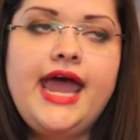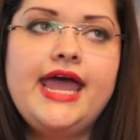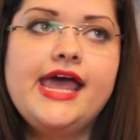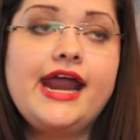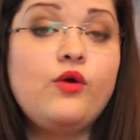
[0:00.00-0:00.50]

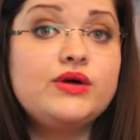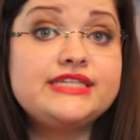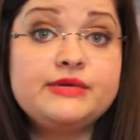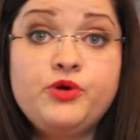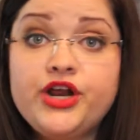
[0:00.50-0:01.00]
And I
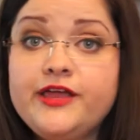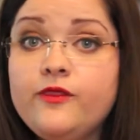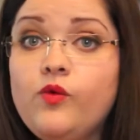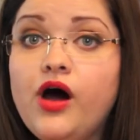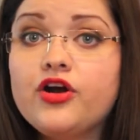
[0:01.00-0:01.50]
wasn't putting it in
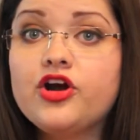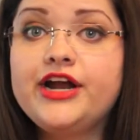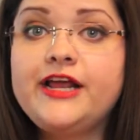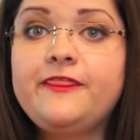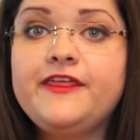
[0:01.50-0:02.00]
the water or
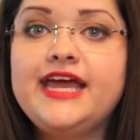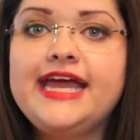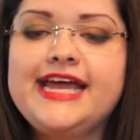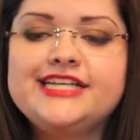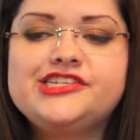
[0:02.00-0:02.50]

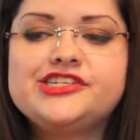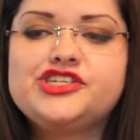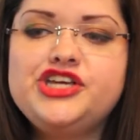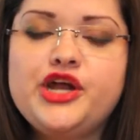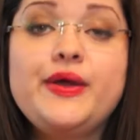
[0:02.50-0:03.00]
anything. It's
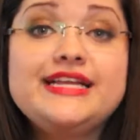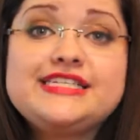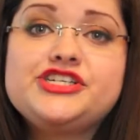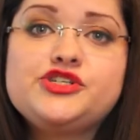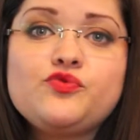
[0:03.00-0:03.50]
just, you know,
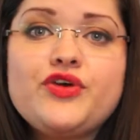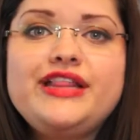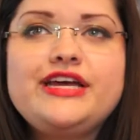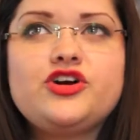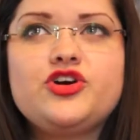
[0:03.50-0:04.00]
it's just
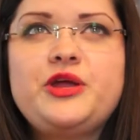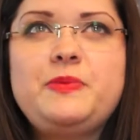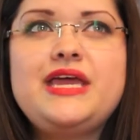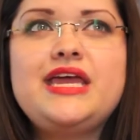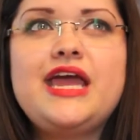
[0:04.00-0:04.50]
really
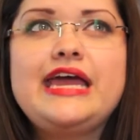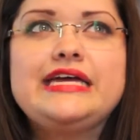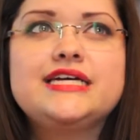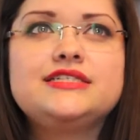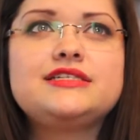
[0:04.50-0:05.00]
creamy,
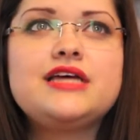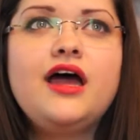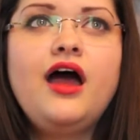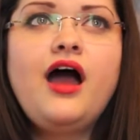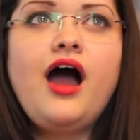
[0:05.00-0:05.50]
and
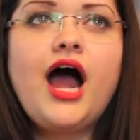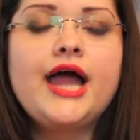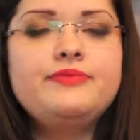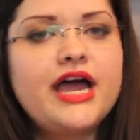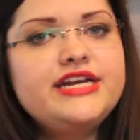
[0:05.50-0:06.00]

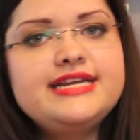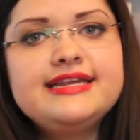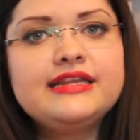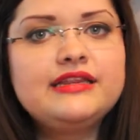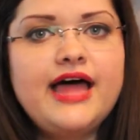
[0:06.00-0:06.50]
I
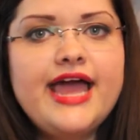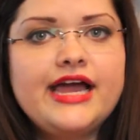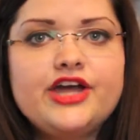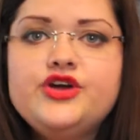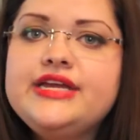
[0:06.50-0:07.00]

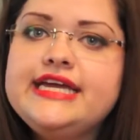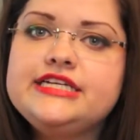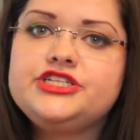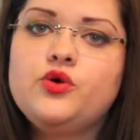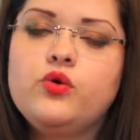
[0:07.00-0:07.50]
couldn't get
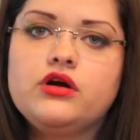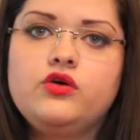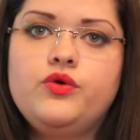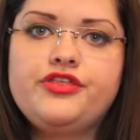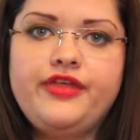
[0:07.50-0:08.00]
it to
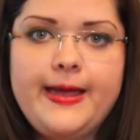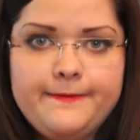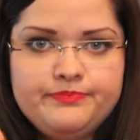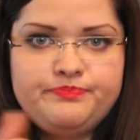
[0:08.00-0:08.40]
work with like